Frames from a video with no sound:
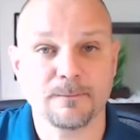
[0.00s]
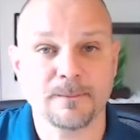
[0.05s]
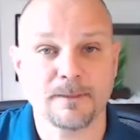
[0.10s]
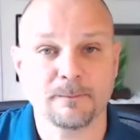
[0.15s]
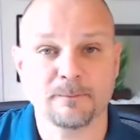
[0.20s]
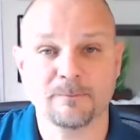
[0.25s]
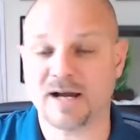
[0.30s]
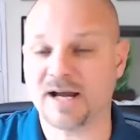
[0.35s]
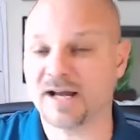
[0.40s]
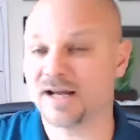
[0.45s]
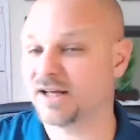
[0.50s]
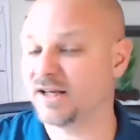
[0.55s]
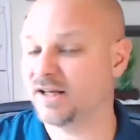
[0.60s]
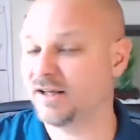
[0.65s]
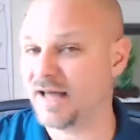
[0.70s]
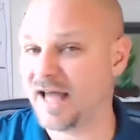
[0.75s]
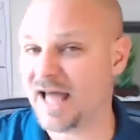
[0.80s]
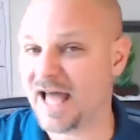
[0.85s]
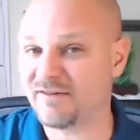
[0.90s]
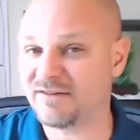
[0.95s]
By
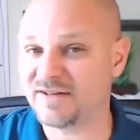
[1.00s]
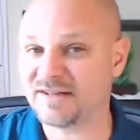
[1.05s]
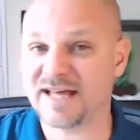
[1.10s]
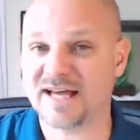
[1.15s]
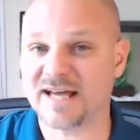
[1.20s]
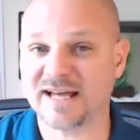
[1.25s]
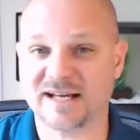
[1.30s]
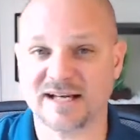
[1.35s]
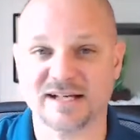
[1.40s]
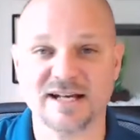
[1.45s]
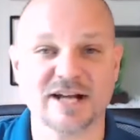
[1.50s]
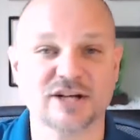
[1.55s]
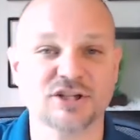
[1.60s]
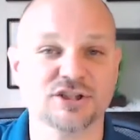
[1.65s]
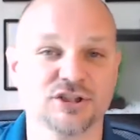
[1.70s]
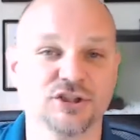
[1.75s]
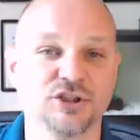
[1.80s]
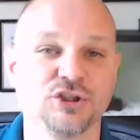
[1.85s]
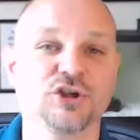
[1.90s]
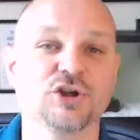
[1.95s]
having that
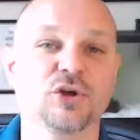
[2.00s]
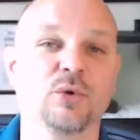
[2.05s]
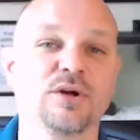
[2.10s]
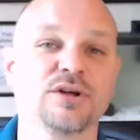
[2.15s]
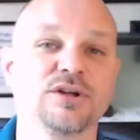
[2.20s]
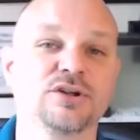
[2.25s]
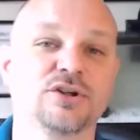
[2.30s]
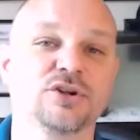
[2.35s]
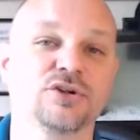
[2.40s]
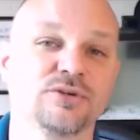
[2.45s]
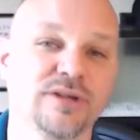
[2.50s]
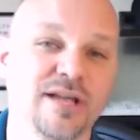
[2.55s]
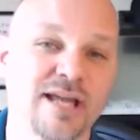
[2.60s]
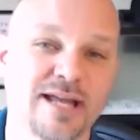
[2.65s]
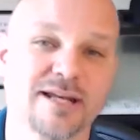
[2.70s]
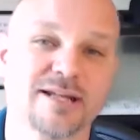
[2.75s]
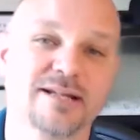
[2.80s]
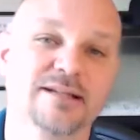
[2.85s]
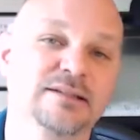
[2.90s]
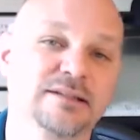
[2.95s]
connection, you're going to
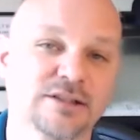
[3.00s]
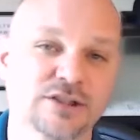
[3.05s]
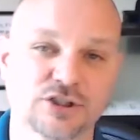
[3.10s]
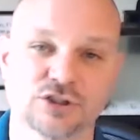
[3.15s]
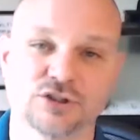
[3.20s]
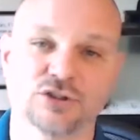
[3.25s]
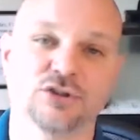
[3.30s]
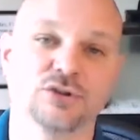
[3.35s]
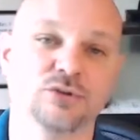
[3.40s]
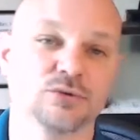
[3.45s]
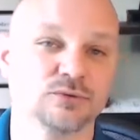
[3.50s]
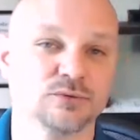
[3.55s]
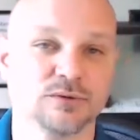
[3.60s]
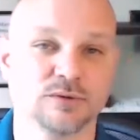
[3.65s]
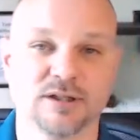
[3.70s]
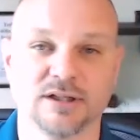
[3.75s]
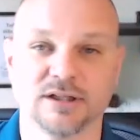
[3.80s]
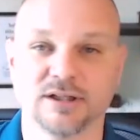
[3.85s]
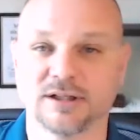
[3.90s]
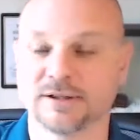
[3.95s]
create
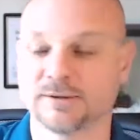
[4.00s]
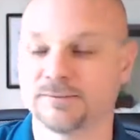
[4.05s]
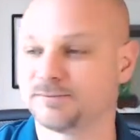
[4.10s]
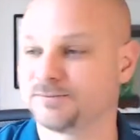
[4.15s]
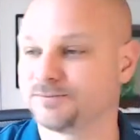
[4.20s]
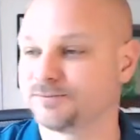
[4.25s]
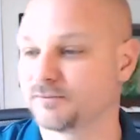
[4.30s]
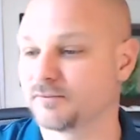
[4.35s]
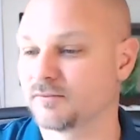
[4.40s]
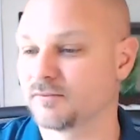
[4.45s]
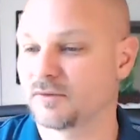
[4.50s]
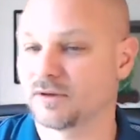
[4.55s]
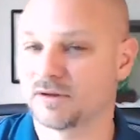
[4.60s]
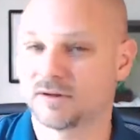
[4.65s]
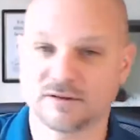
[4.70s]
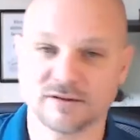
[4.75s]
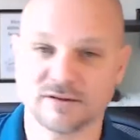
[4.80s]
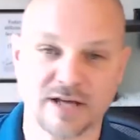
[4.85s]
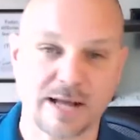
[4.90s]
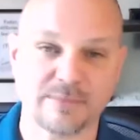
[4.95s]
additional
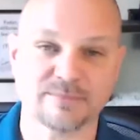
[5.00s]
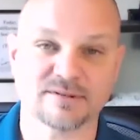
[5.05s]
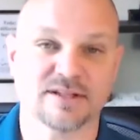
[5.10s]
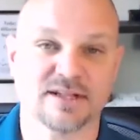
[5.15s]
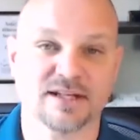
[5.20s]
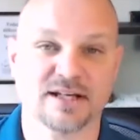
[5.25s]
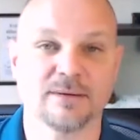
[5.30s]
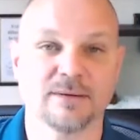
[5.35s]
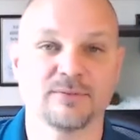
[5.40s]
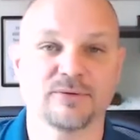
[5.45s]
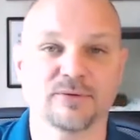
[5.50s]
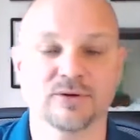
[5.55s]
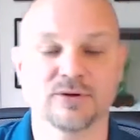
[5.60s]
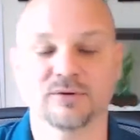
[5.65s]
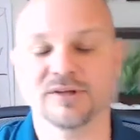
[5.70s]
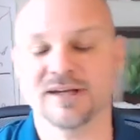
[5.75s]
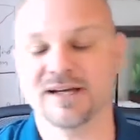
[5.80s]
times that they come through.